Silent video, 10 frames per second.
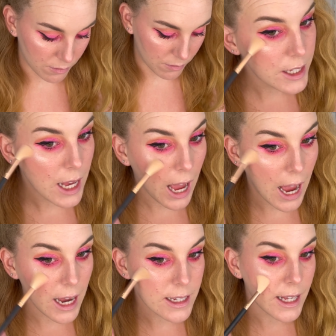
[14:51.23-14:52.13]
This
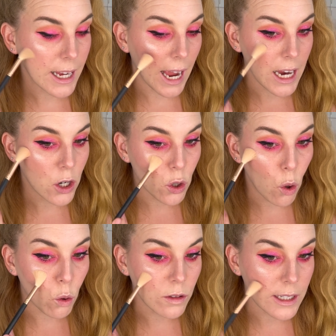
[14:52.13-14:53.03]
has like a
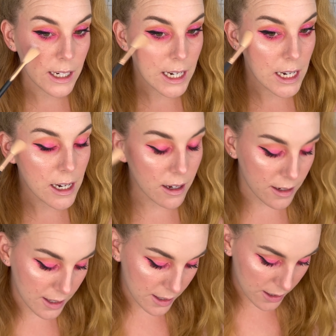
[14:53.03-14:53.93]
goldeny,
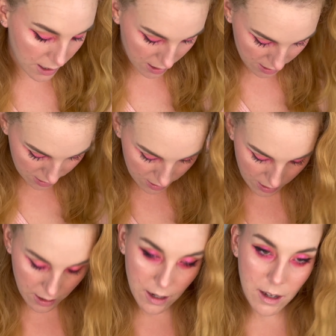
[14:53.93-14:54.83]
sun-kissed